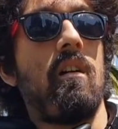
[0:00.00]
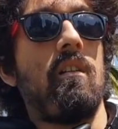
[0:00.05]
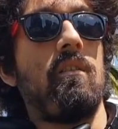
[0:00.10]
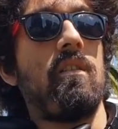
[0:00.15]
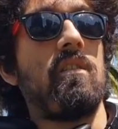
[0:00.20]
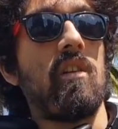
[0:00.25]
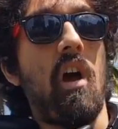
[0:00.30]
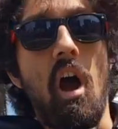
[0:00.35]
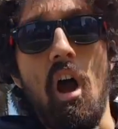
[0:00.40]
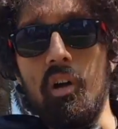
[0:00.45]

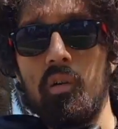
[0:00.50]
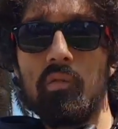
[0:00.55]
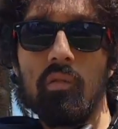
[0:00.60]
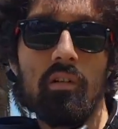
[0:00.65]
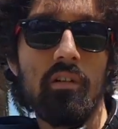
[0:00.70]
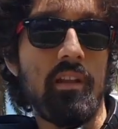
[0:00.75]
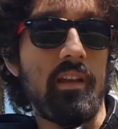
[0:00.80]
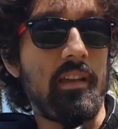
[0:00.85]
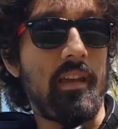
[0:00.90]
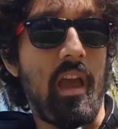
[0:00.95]
these
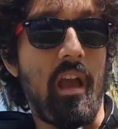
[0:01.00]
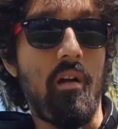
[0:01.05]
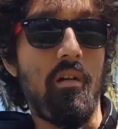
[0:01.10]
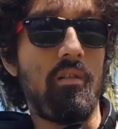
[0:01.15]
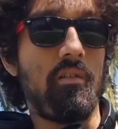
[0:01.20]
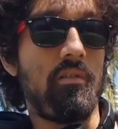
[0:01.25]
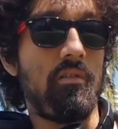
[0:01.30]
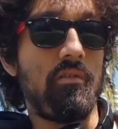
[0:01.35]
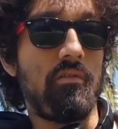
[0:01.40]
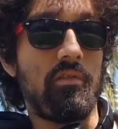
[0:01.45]
awkward
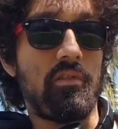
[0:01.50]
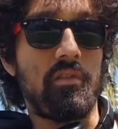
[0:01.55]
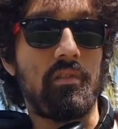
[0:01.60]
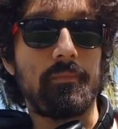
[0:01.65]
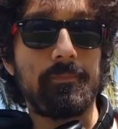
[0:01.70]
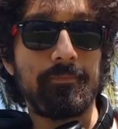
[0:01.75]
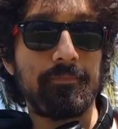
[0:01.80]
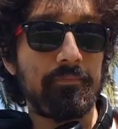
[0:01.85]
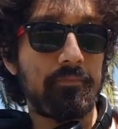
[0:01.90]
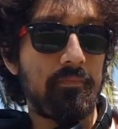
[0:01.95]
encounters.
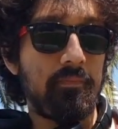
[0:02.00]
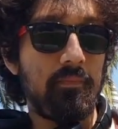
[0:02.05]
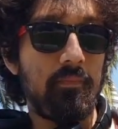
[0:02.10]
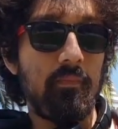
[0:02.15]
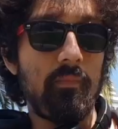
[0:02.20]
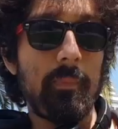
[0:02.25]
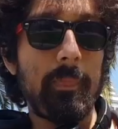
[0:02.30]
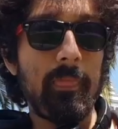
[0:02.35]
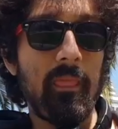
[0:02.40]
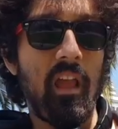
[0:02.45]

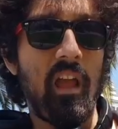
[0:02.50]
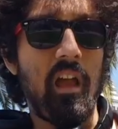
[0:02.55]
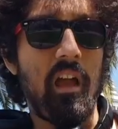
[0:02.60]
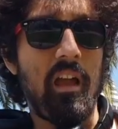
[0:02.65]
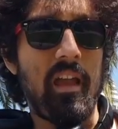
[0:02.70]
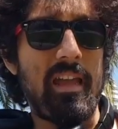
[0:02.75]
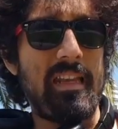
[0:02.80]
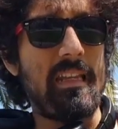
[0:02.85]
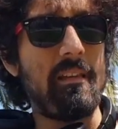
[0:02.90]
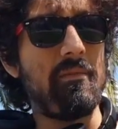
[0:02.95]

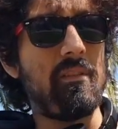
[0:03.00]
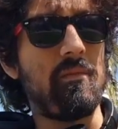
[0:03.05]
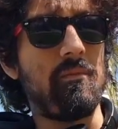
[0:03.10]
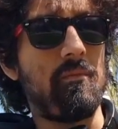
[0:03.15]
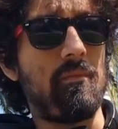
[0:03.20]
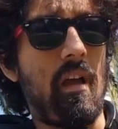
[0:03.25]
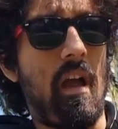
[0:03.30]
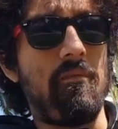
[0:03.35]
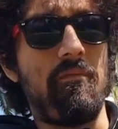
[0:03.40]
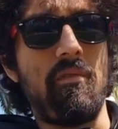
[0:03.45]
And even
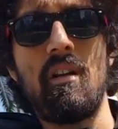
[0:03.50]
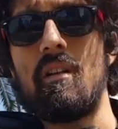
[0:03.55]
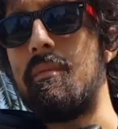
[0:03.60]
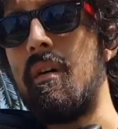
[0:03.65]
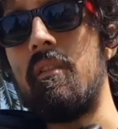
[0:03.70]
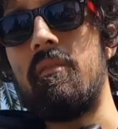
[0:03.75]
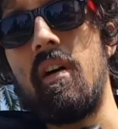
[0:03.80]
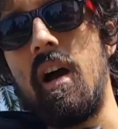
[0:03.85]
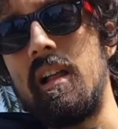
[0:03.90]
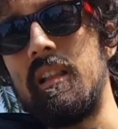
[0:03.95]
I've read
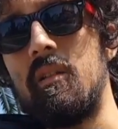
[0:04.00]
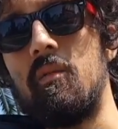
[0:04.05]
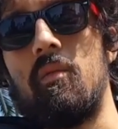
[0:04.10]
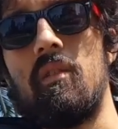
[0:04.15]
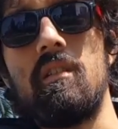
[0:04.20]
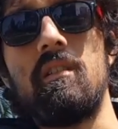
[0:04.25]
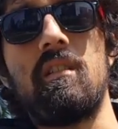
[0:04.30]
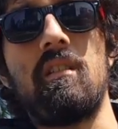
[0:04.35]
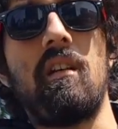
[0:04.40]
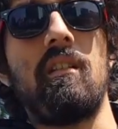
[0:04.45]
about violent
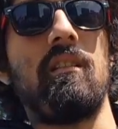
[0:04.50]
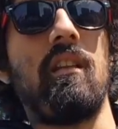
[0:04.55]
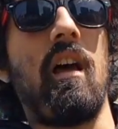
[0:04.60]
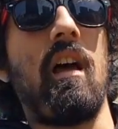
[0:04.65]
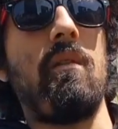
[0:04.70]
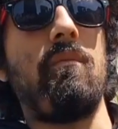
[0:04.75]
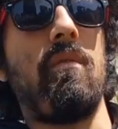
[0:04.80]
ones online,